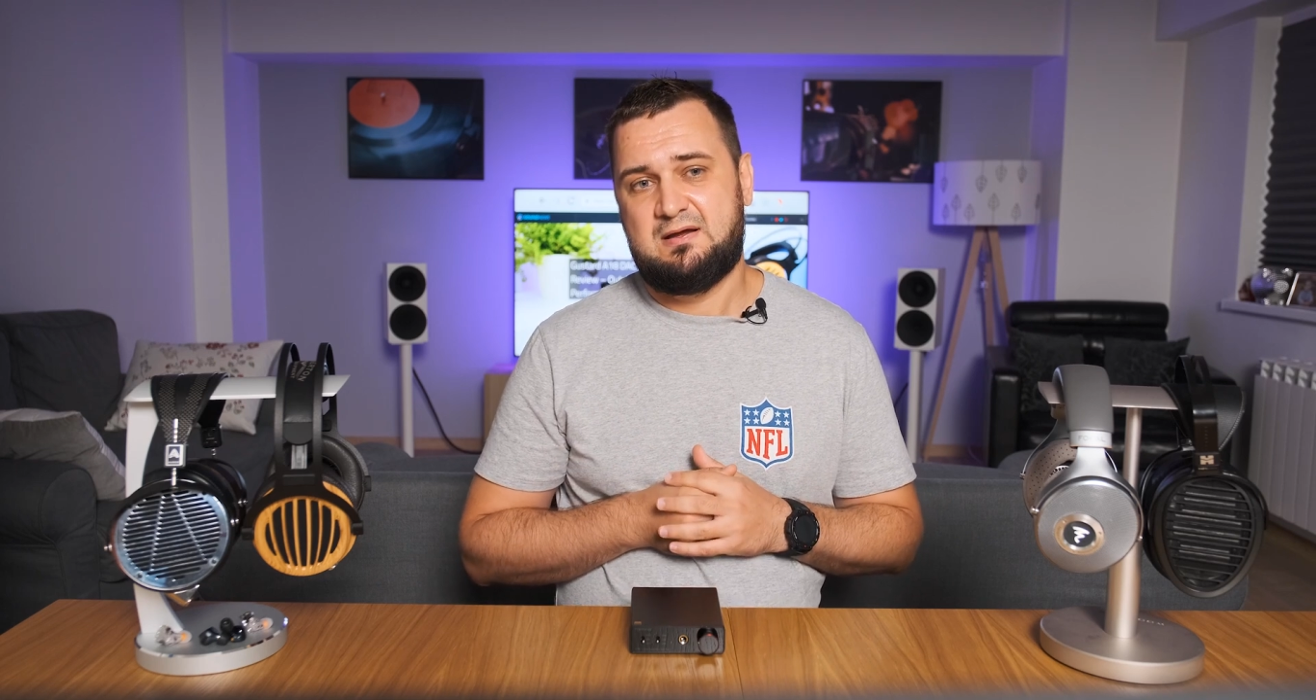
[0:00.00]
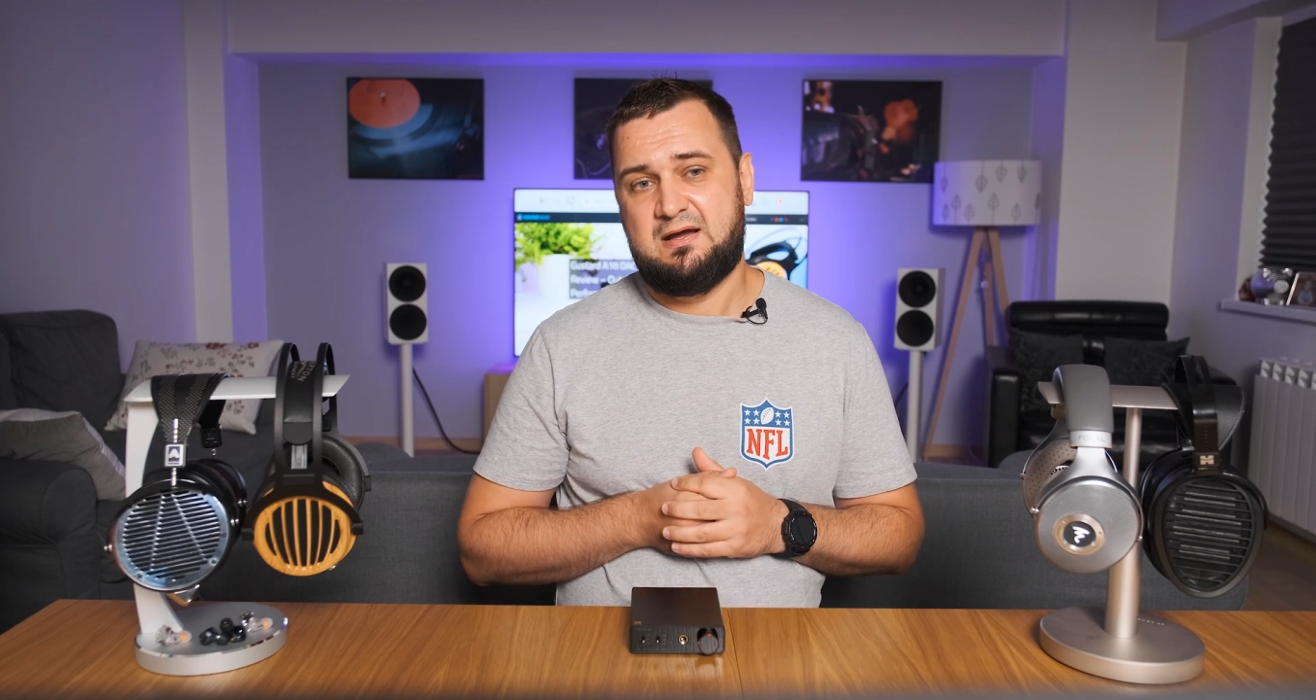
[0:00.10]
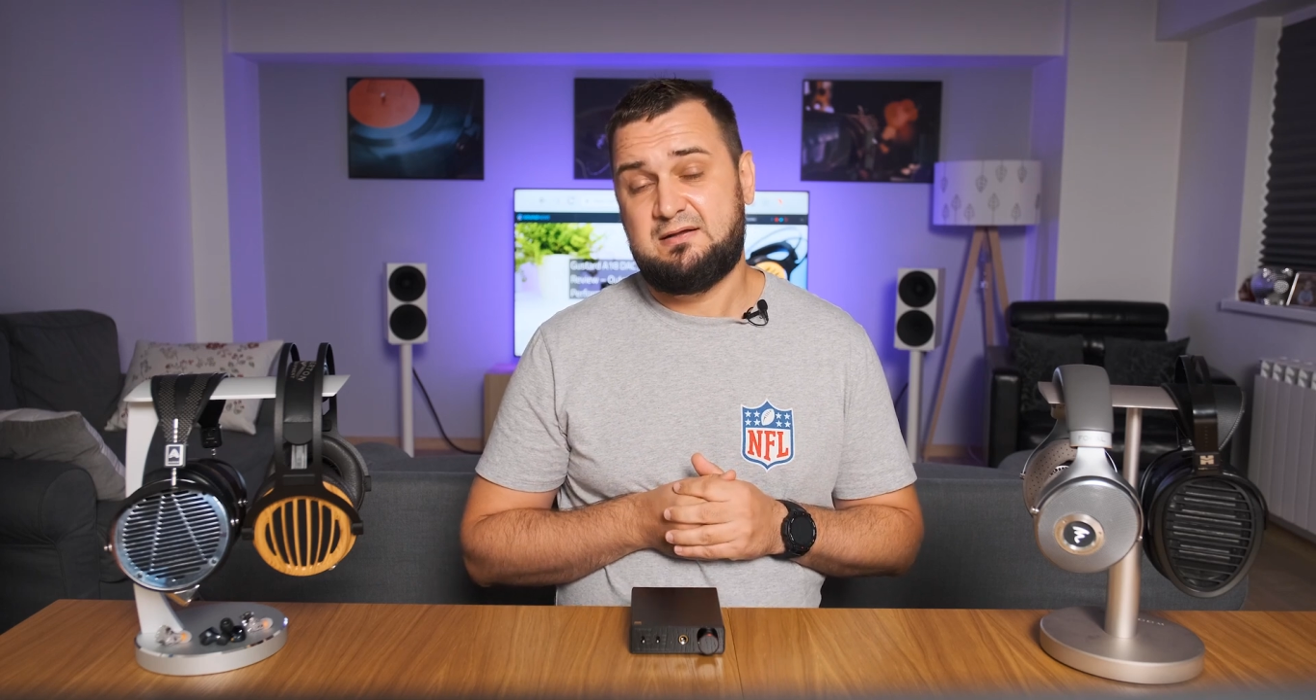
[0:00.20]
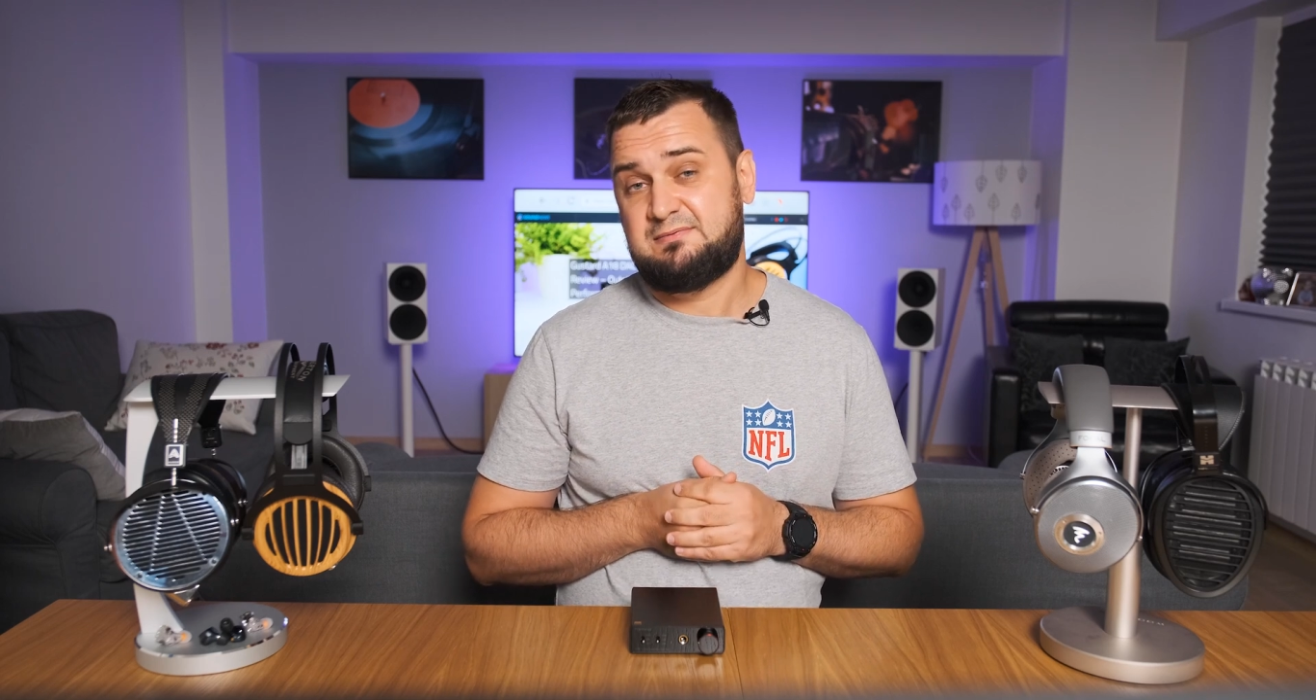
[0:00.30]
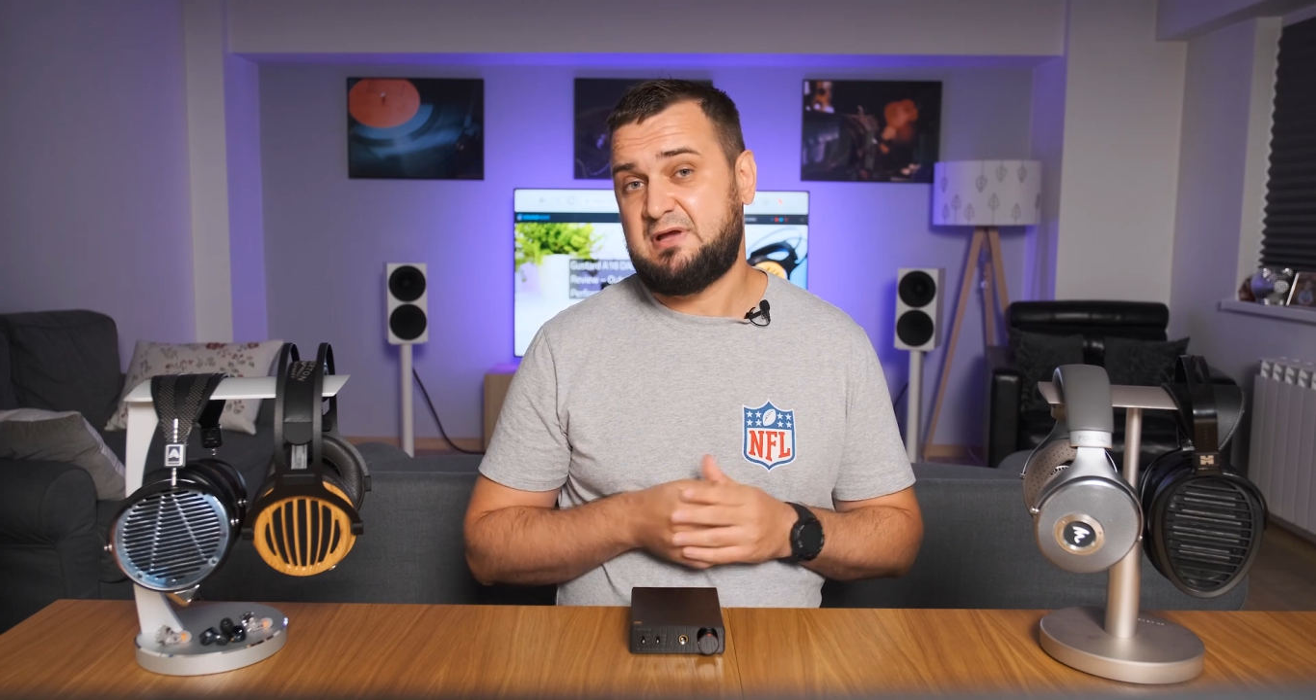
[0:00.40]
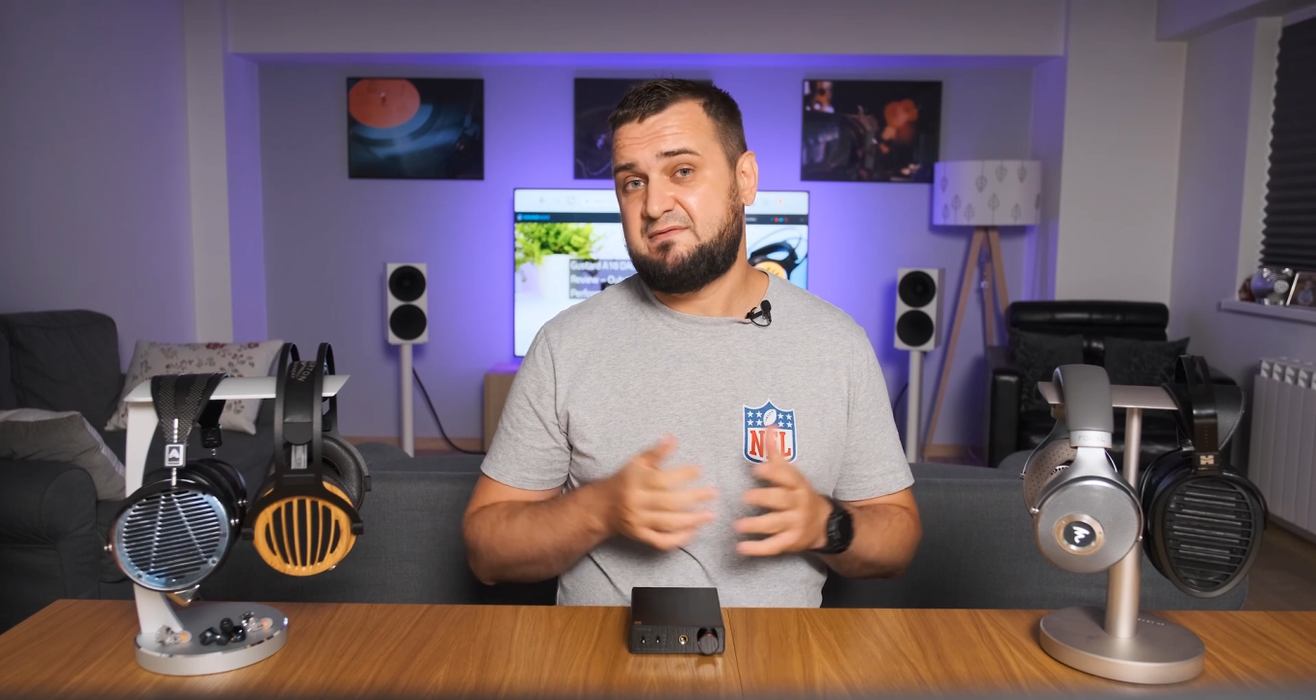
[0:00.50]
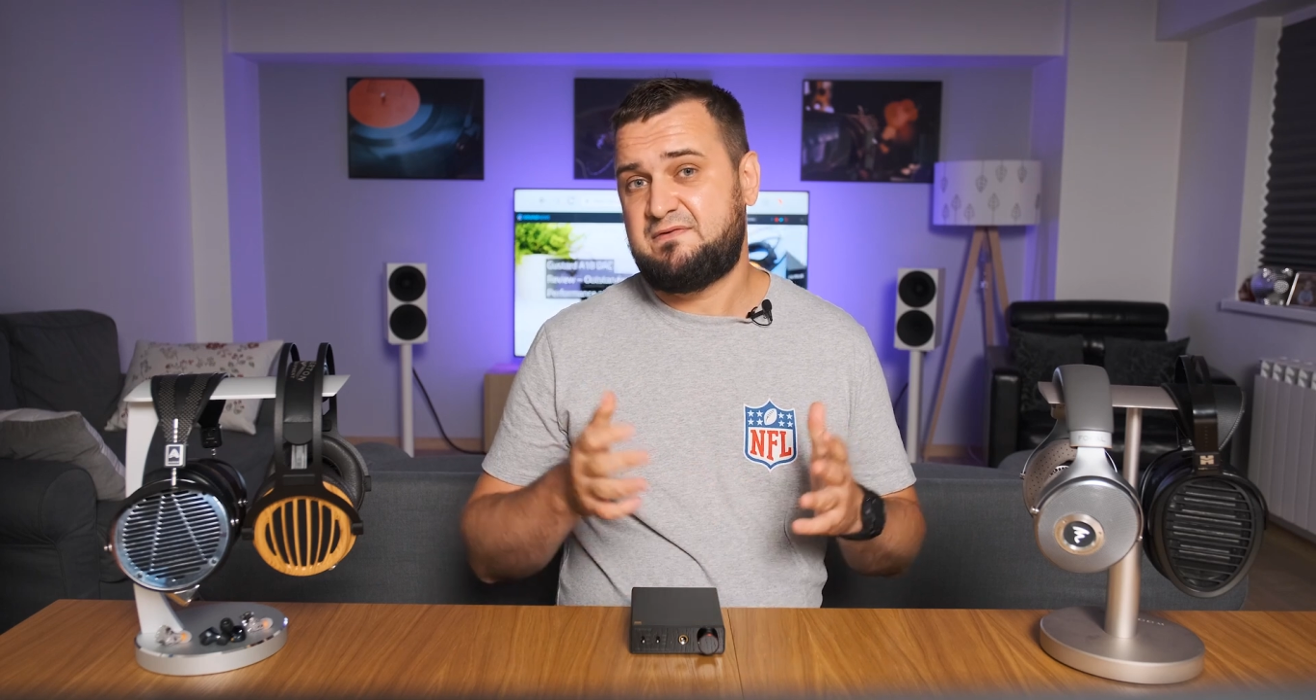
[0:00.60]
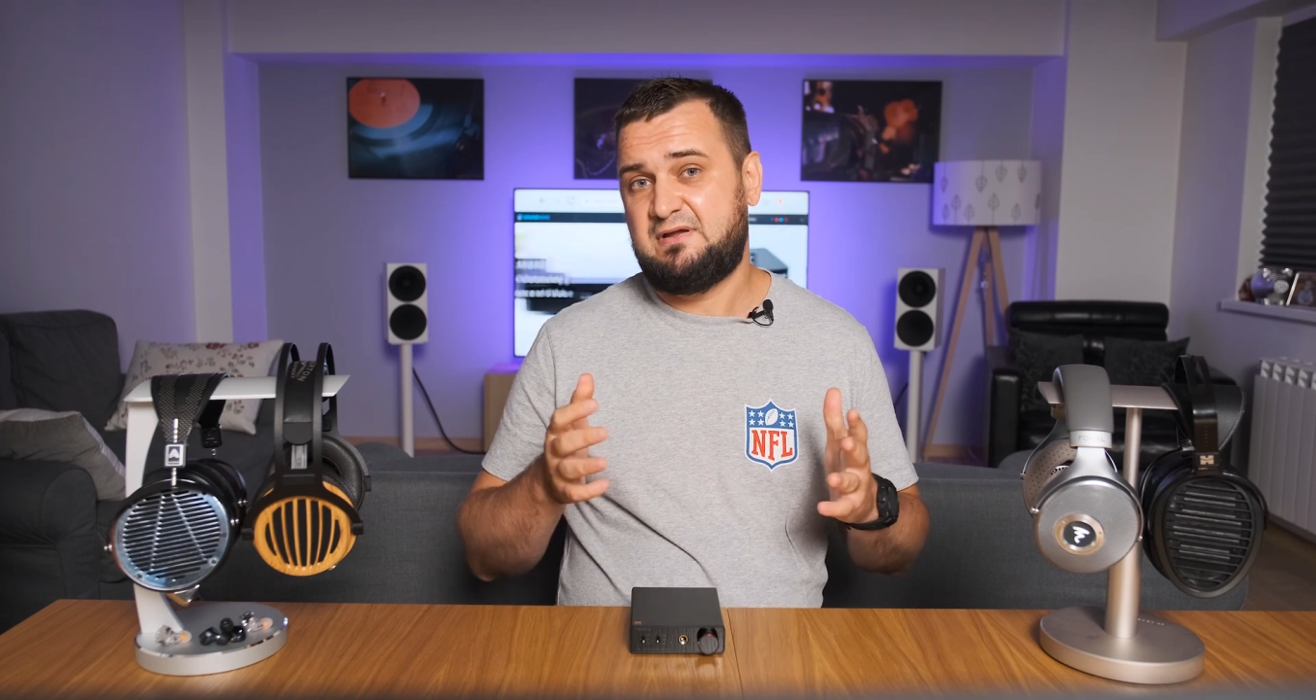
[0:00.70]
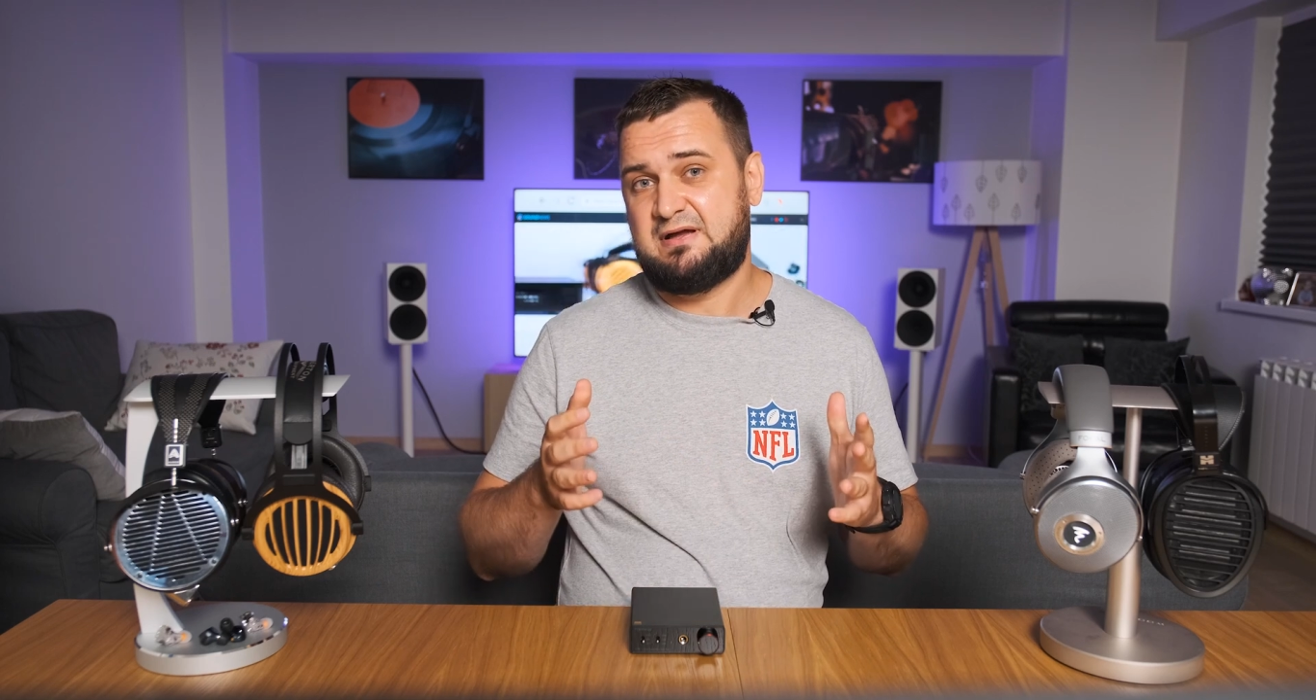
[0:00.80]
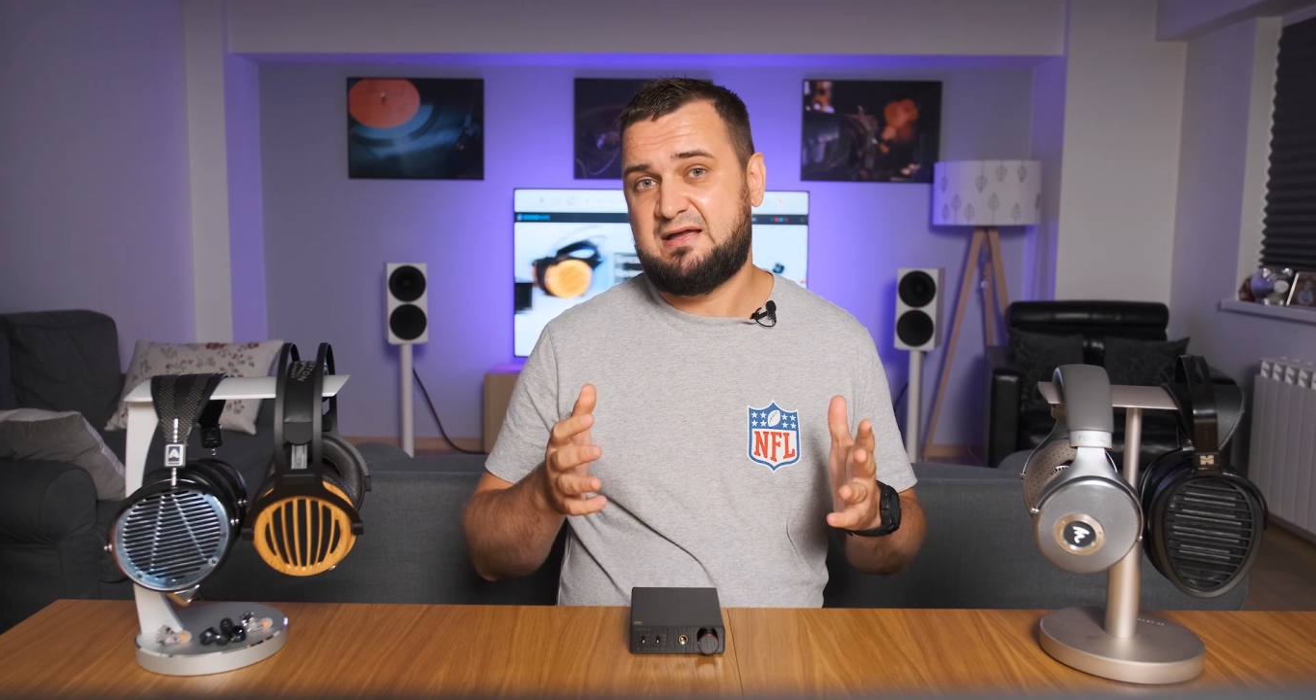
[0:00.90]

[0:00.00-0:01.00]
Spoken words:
and everything